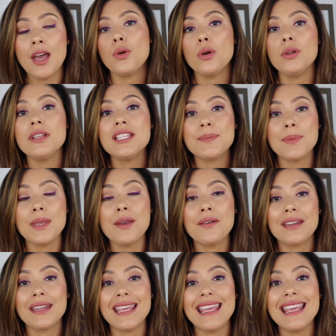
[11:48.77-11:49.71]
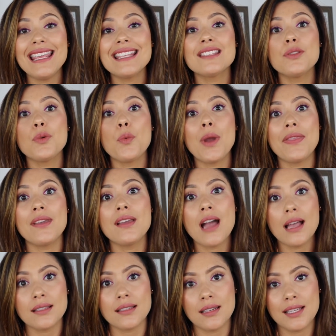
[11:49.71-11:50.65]
Holy Spirit is the way that
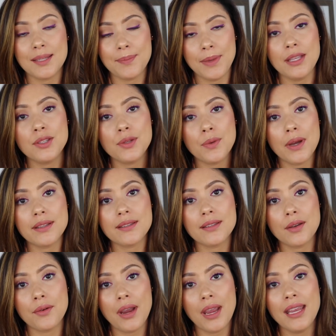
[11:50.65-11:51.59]
God's gonna speak to us, all